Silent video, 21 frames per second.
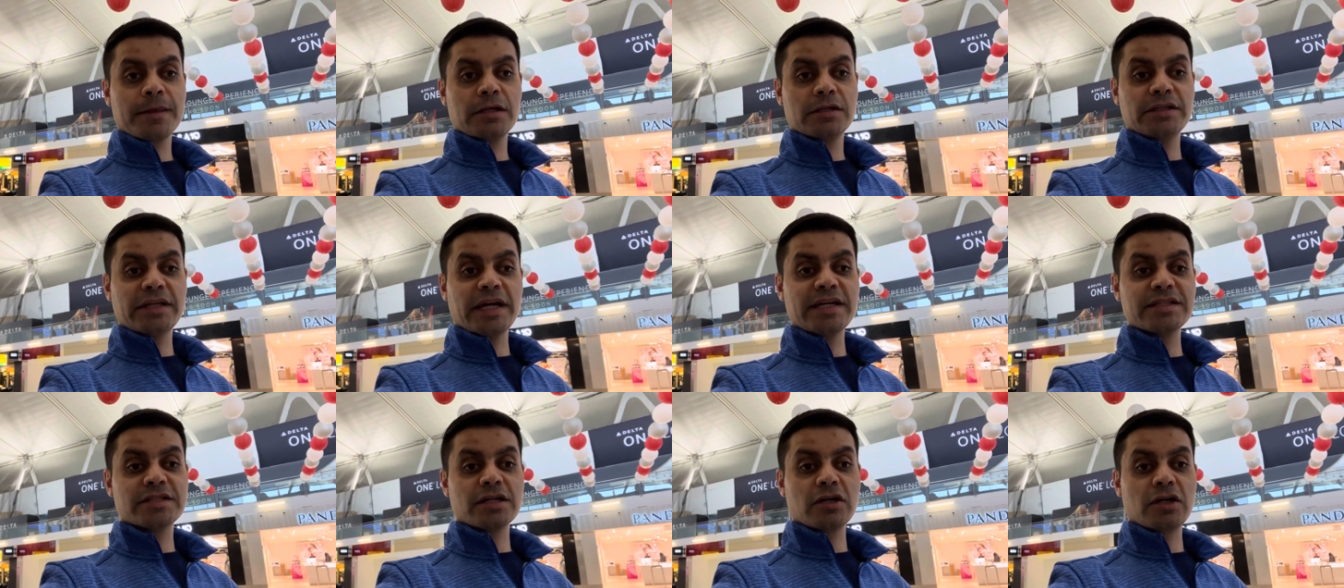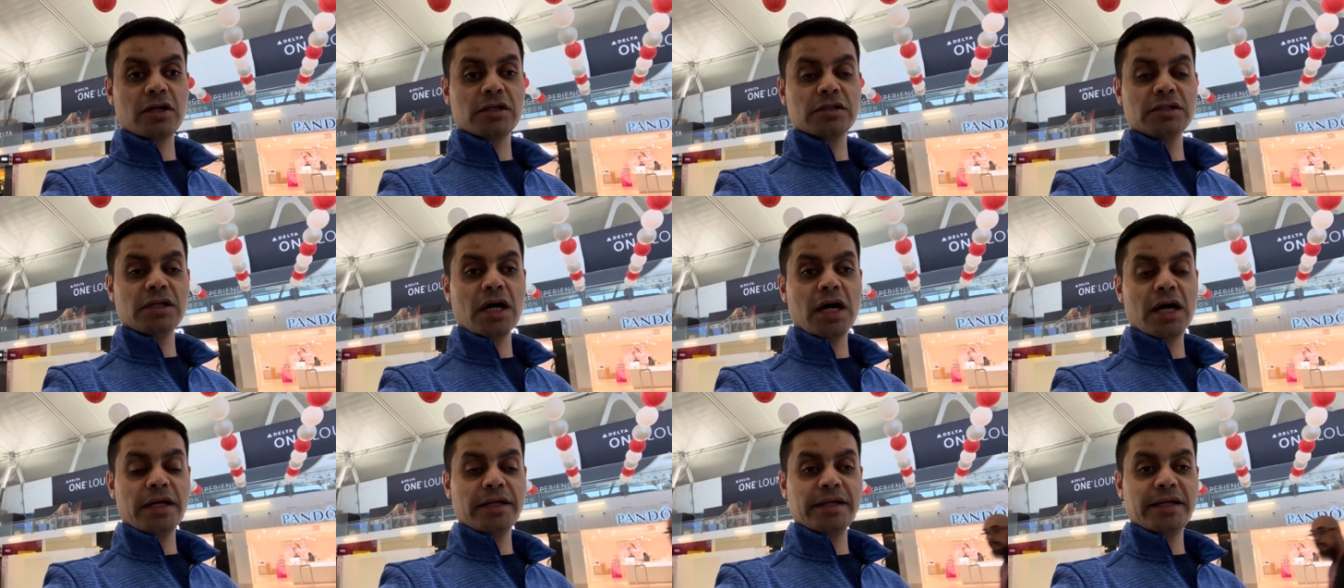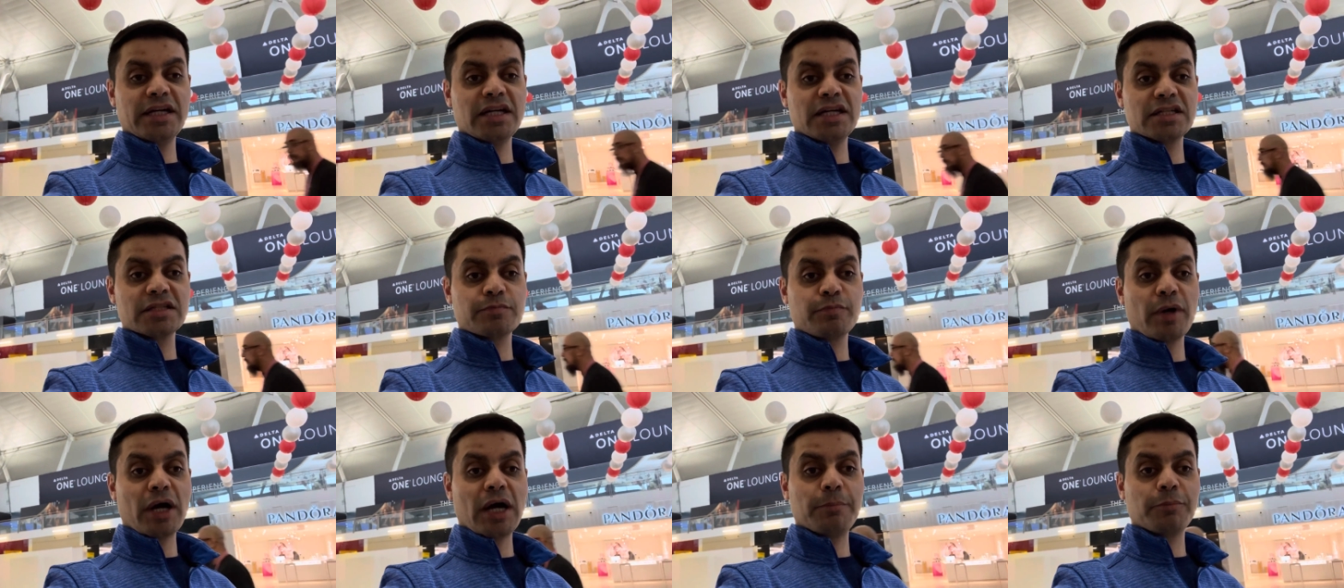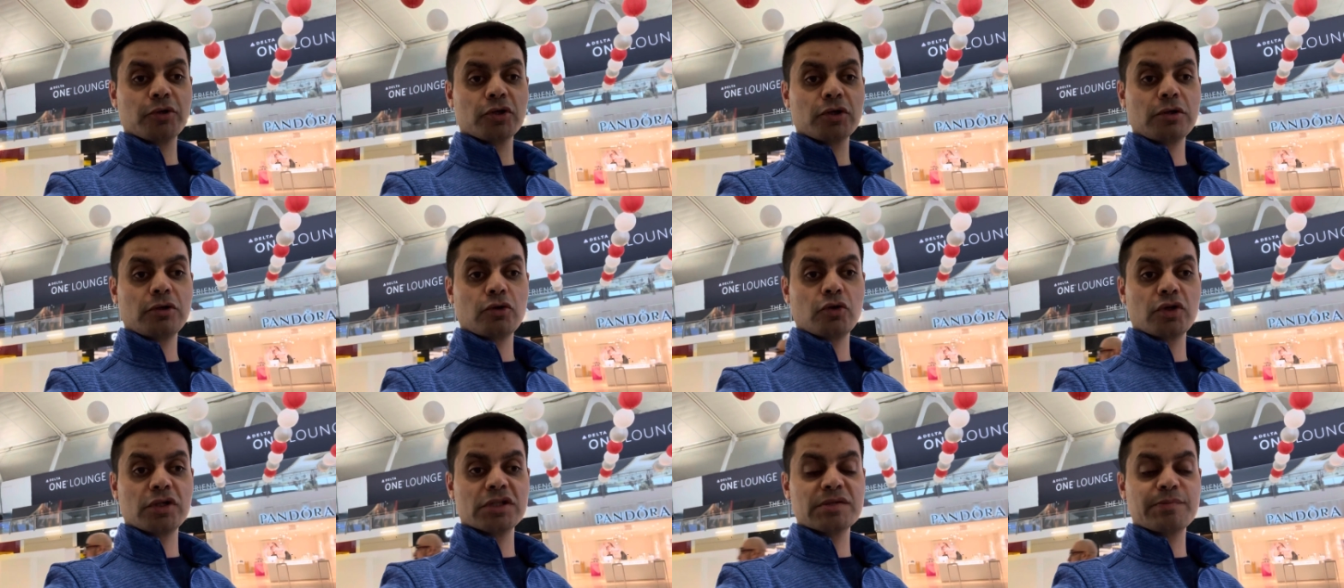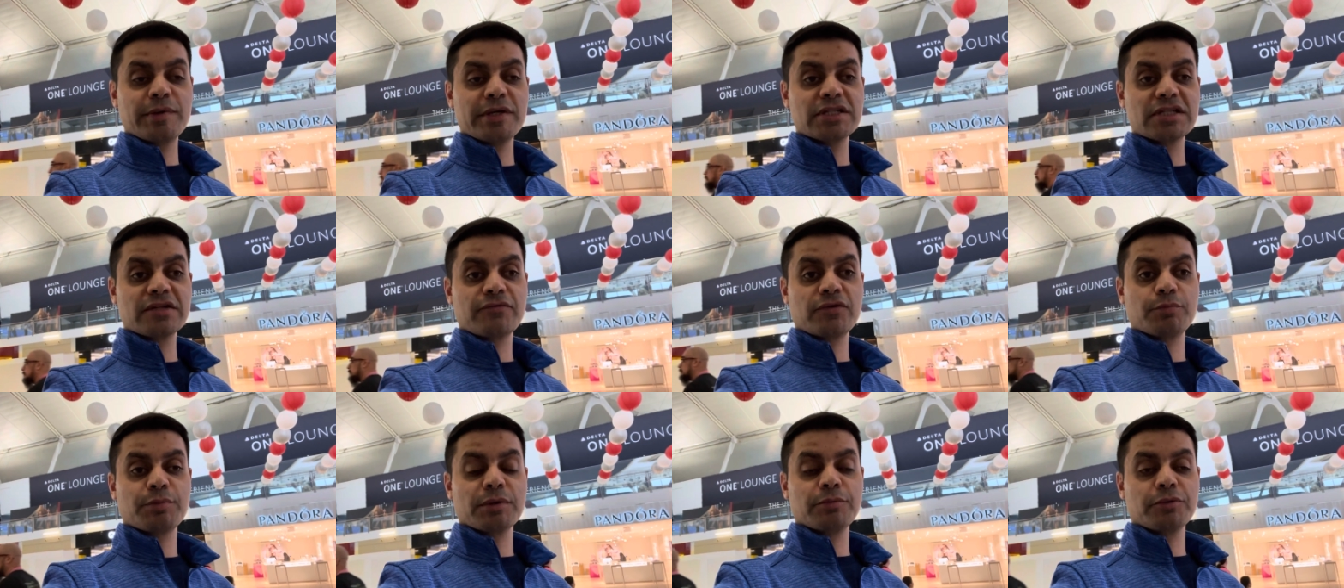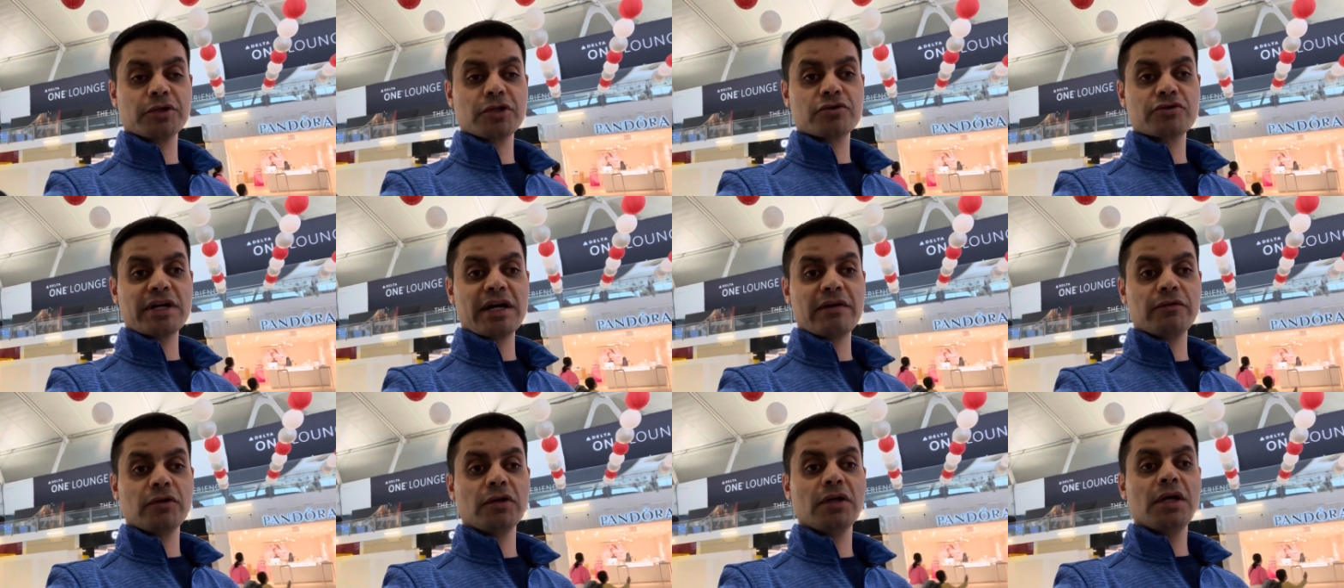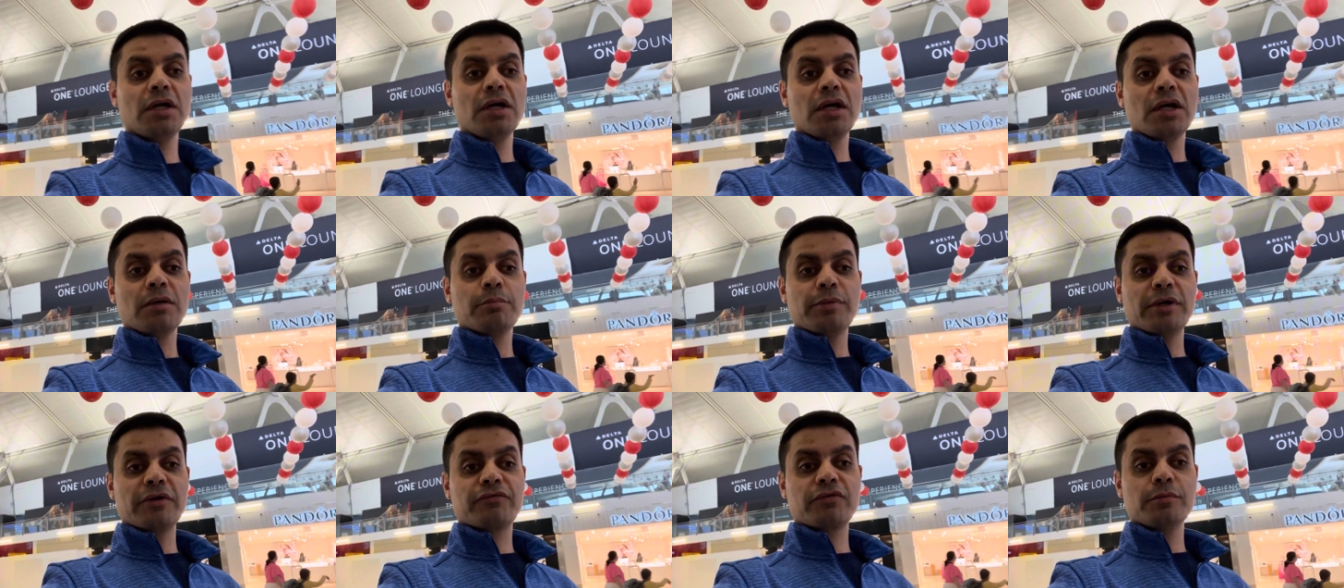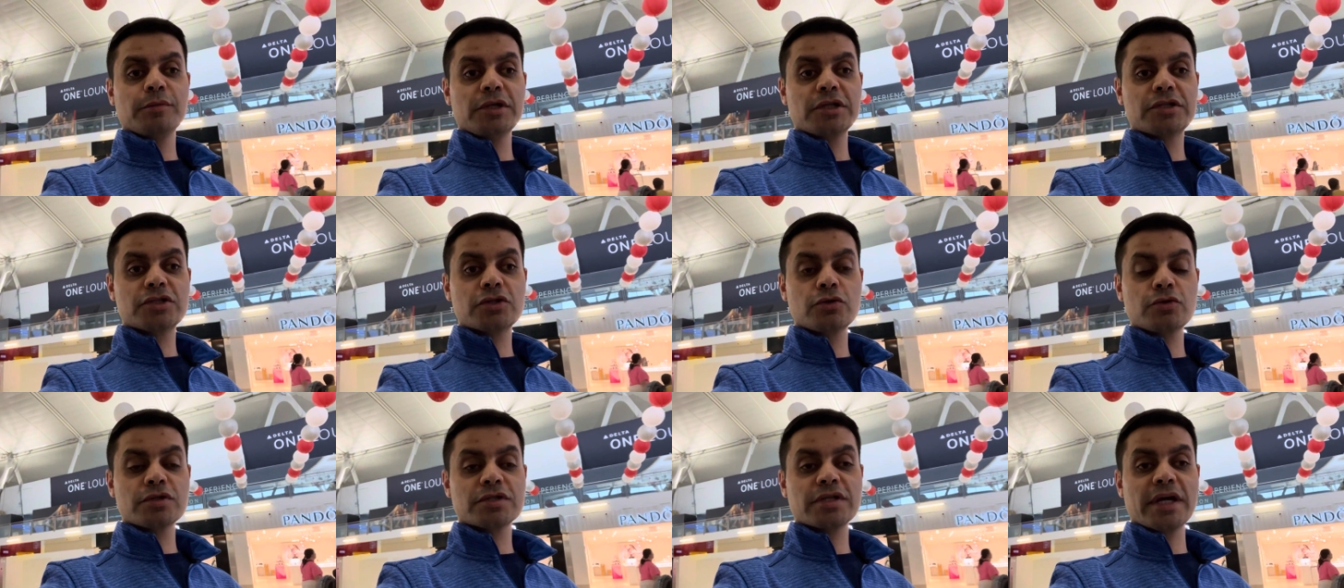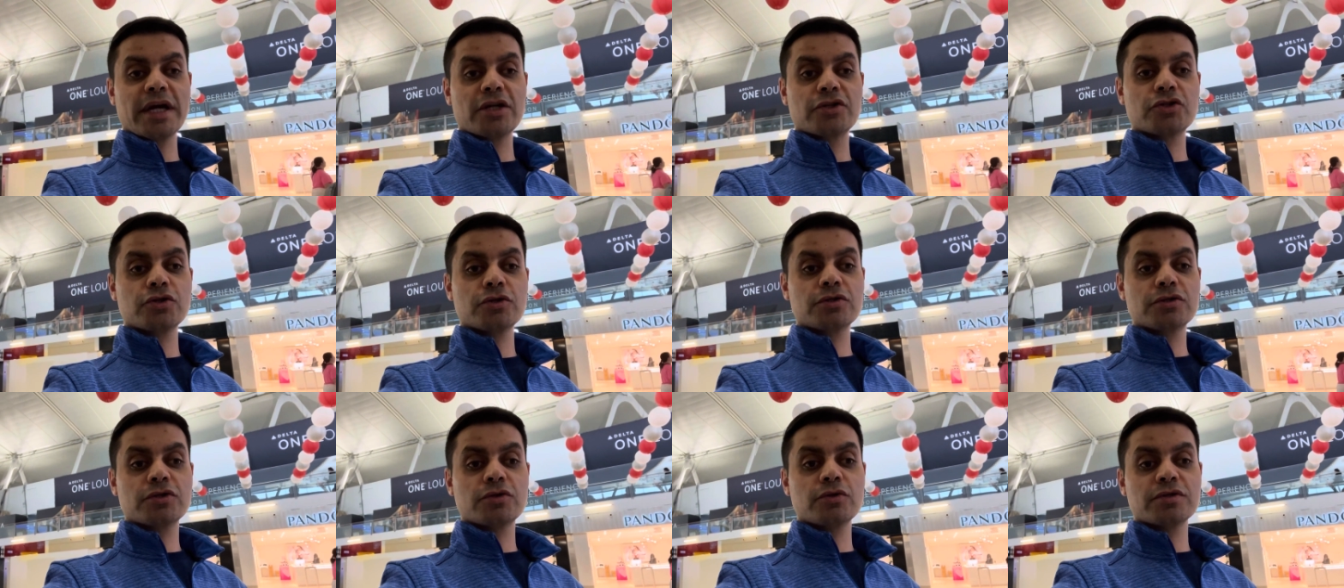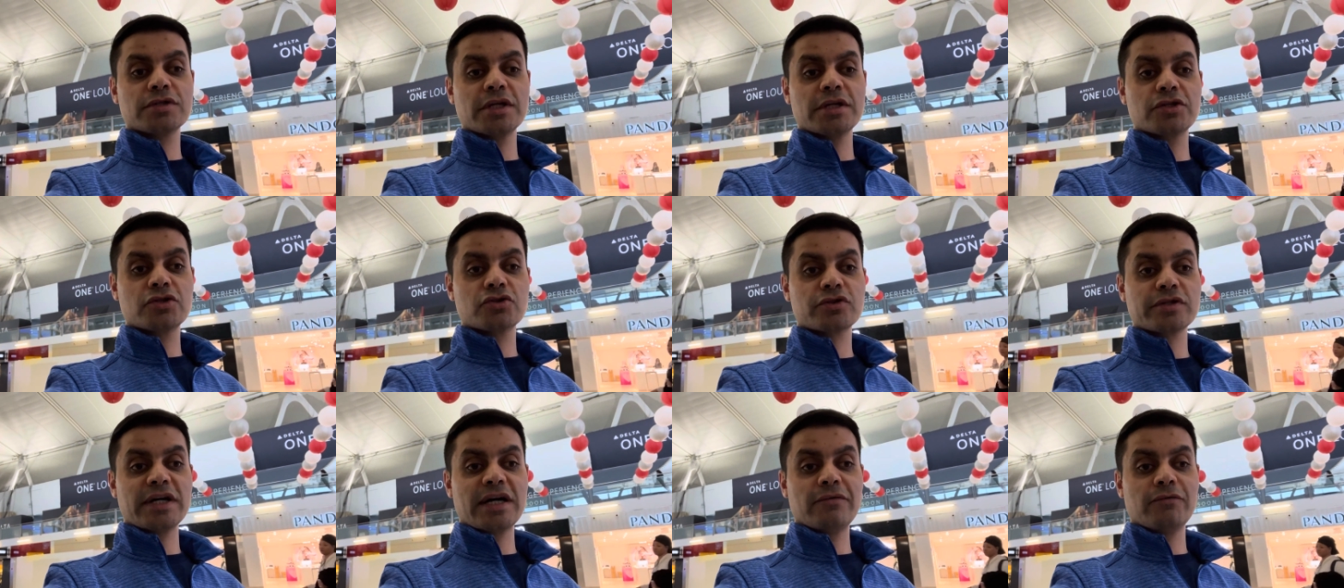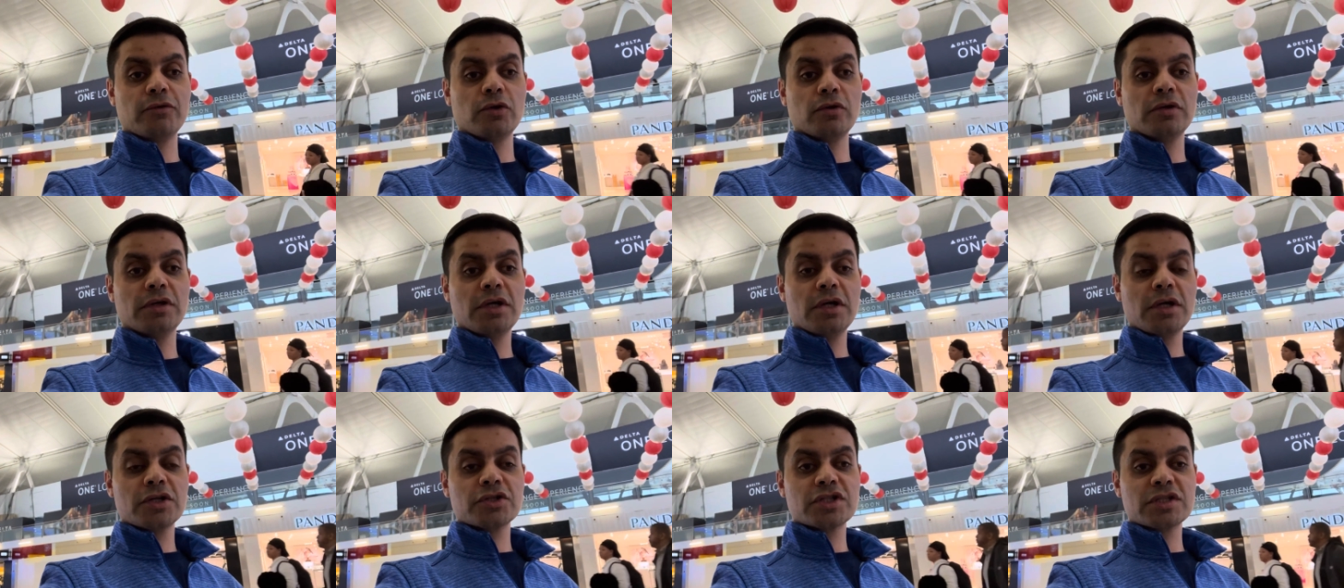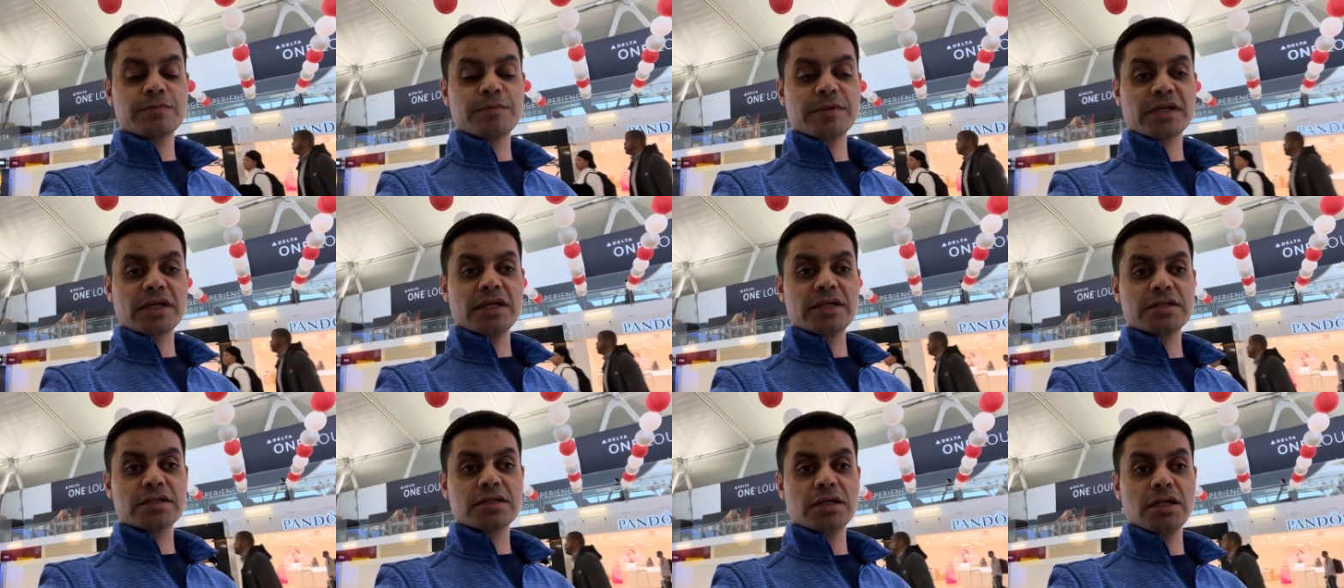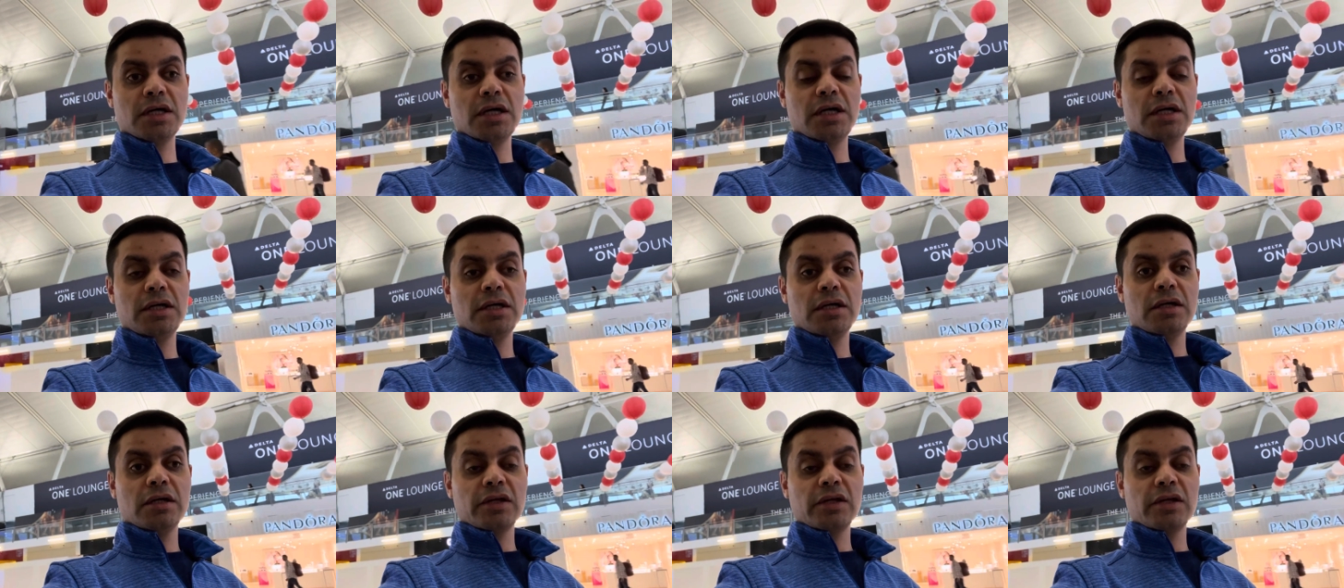days that are not as popular or as busy for people to travel but for me tuesday i choose tuesday to travel just because uh,